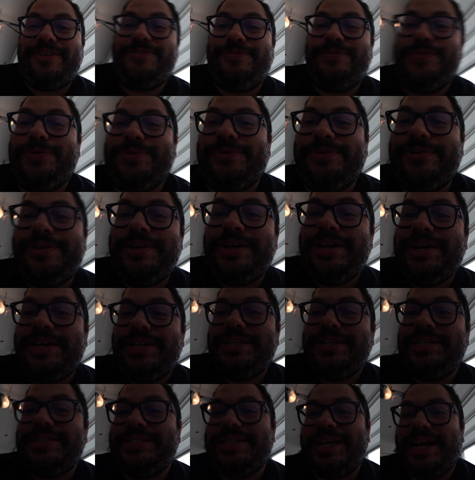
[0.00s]
of full,
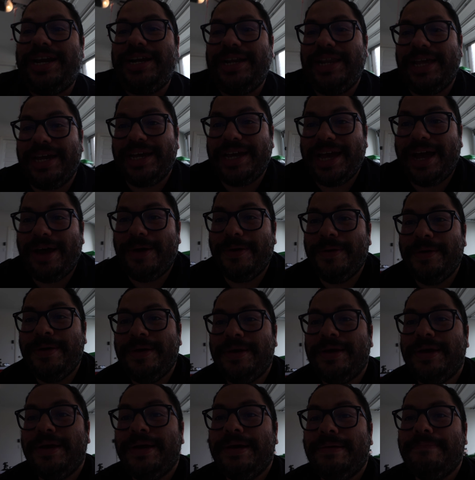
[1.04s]
just kind of like how
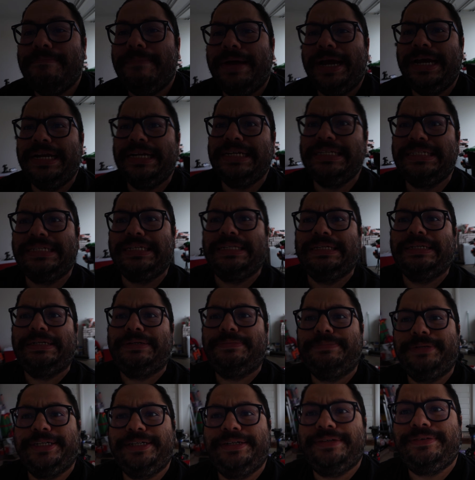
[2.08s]
mine is a little
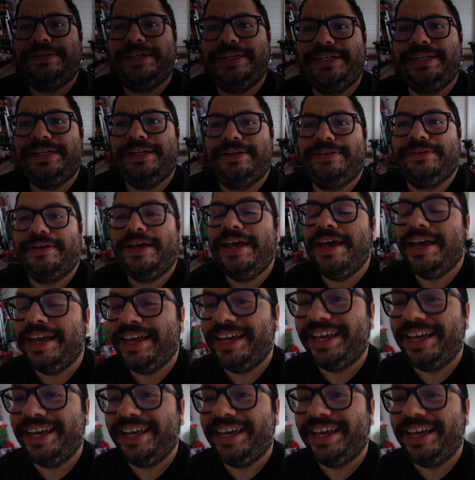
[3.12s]
bit right now,